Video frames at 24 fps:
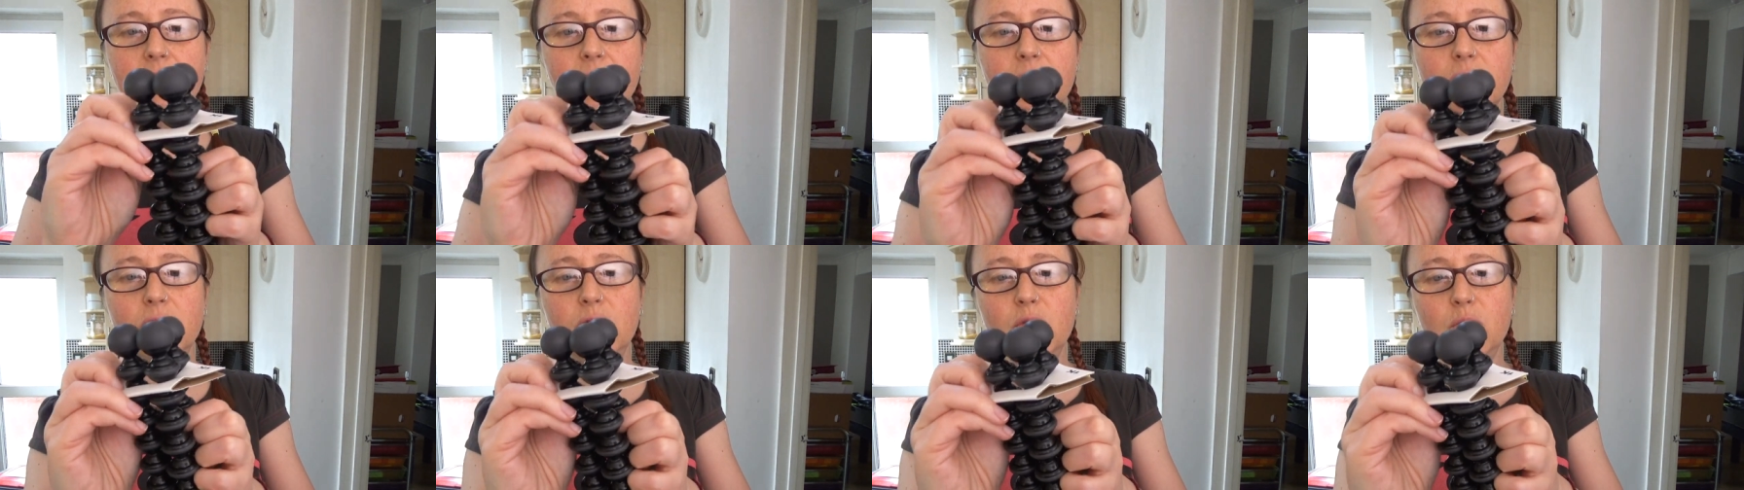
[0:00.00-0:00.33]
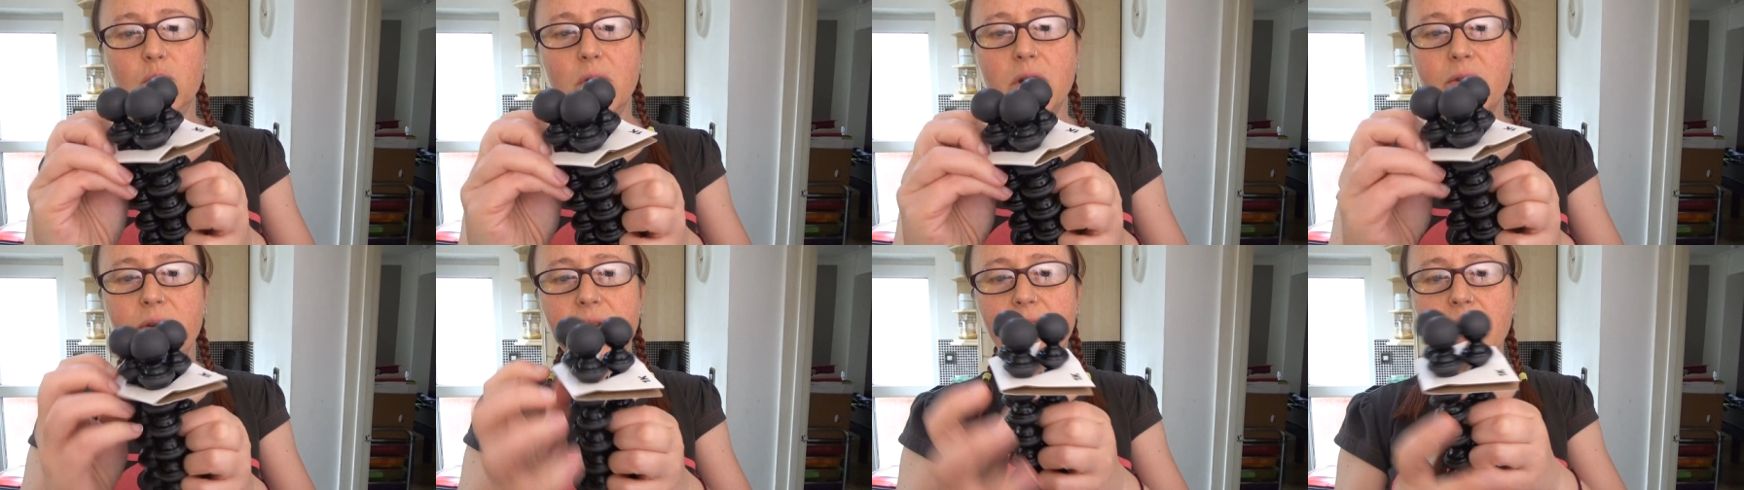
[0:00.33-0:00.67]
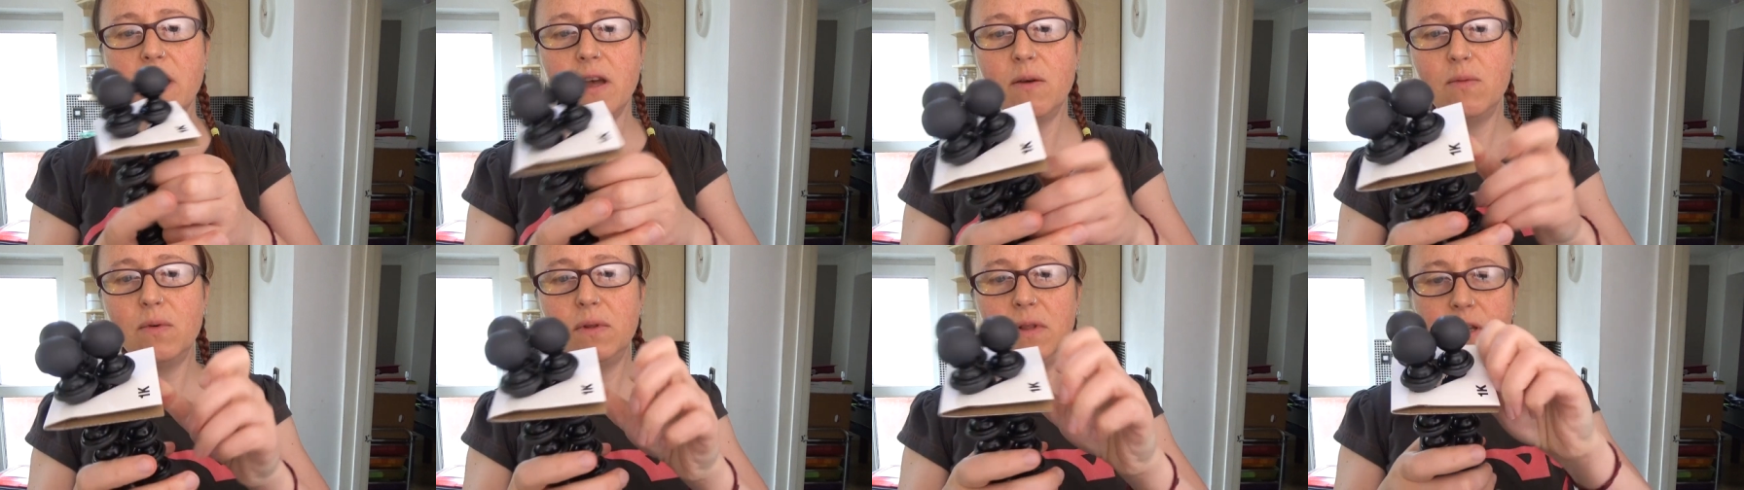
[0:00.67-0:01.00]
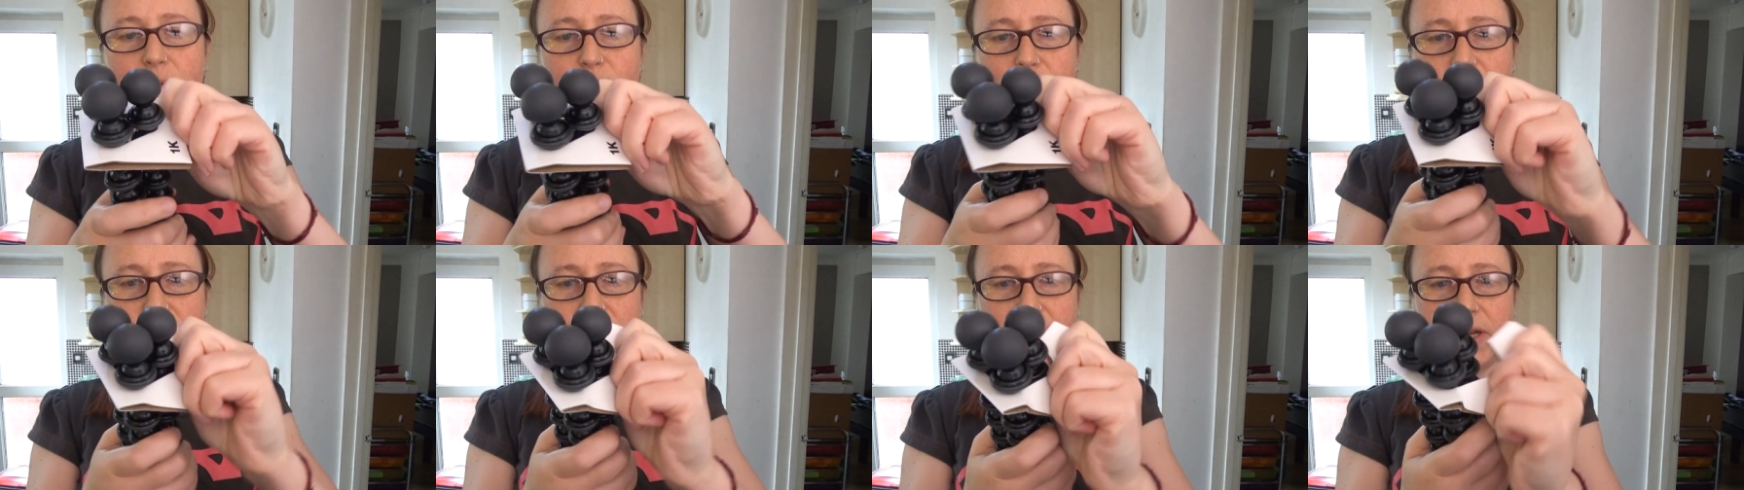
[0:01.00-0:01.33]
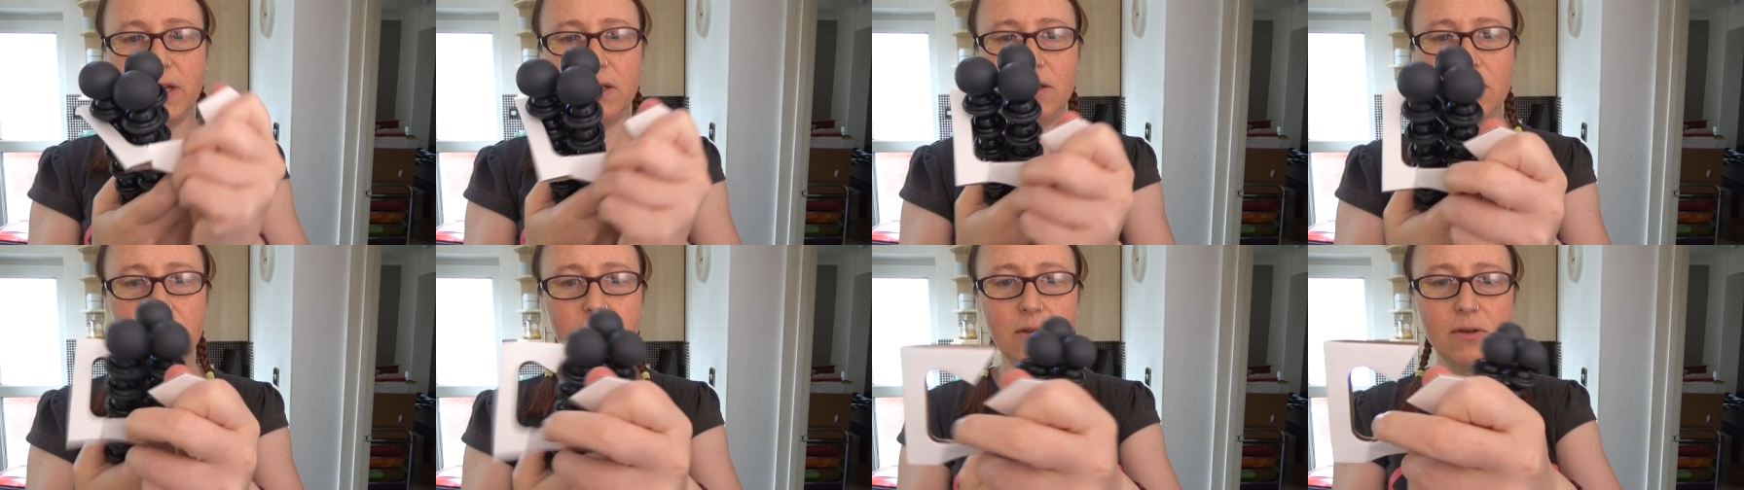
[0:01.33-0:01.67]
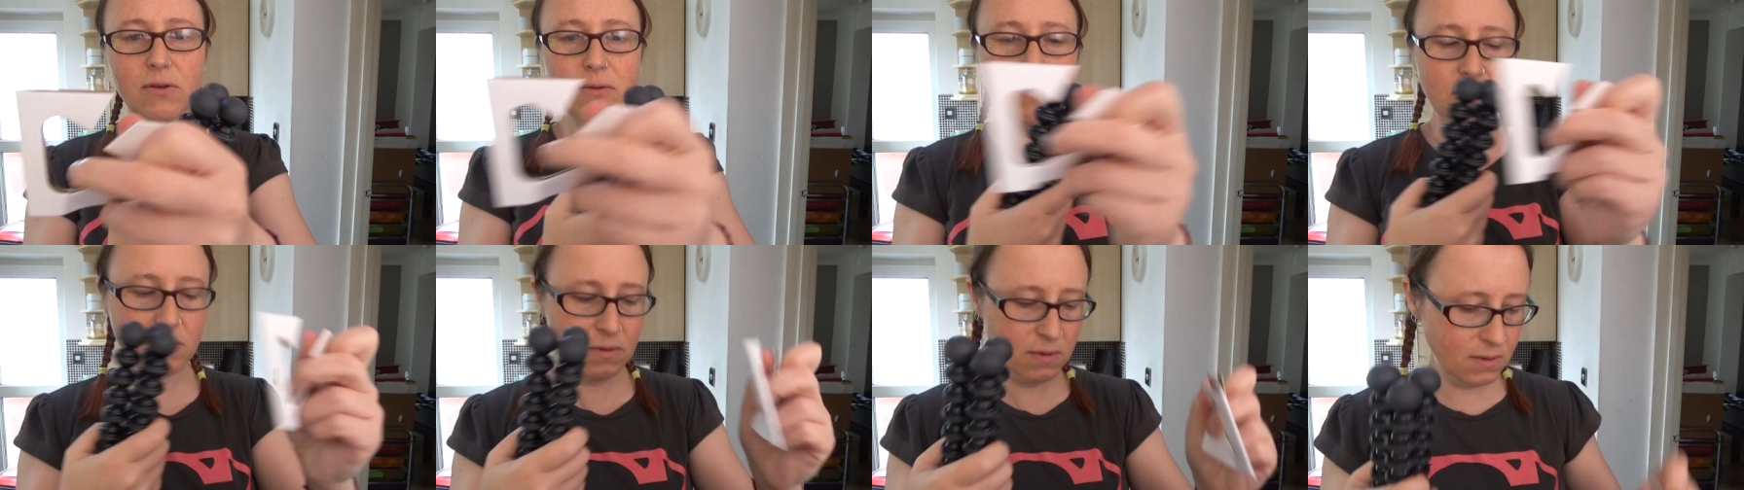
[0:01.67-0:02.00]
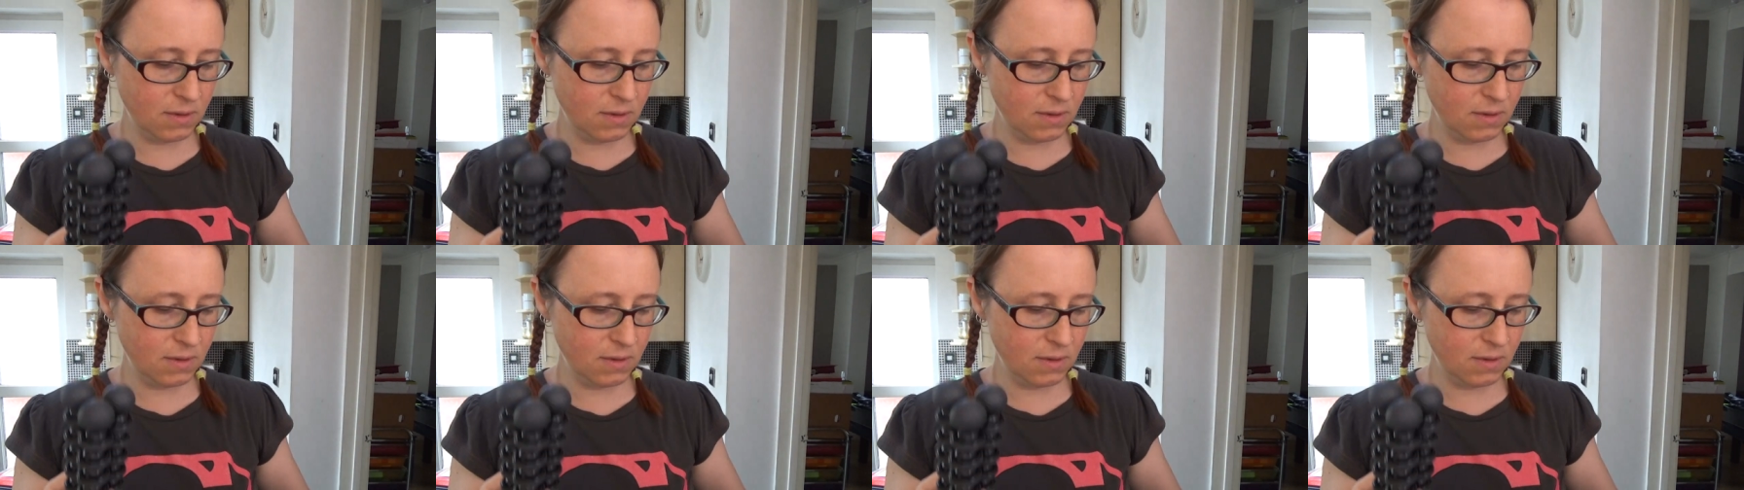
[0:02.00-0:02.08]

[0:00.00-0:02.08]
Don't worry, I will liberate you.